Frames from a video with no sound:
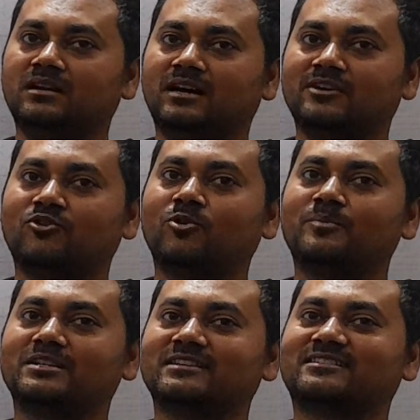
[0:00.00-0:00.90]
I hope
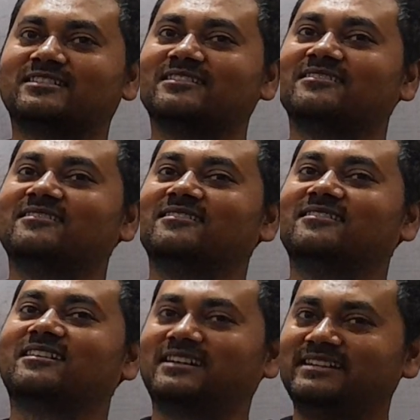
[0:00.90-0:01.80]
it is
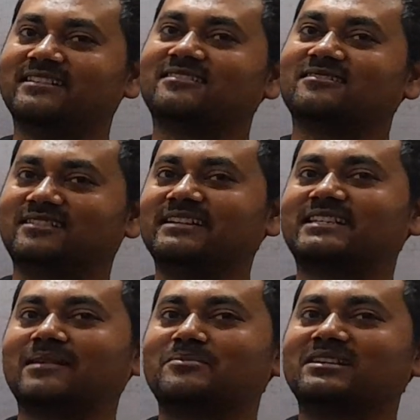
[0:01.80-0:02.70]
clear
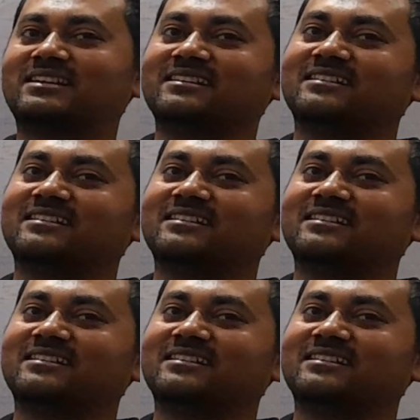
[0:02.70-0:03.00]
little bit.